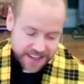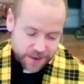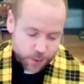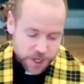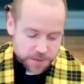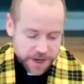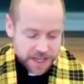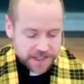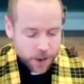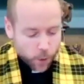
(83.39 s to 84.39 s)
which
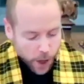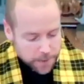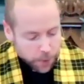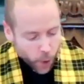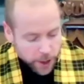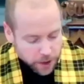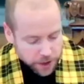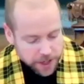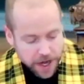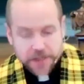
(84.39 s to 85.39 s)
means at one point or
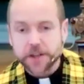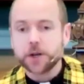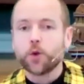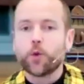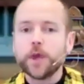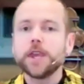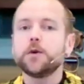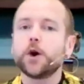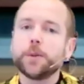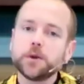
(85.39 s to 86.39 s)
another, we
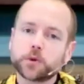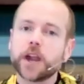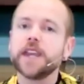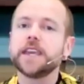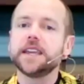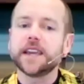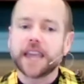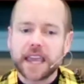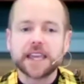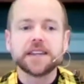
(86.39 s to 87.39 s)
will be running
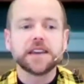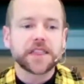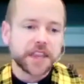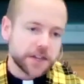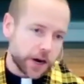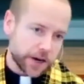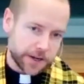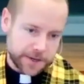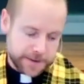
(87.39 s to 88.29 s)
in the dark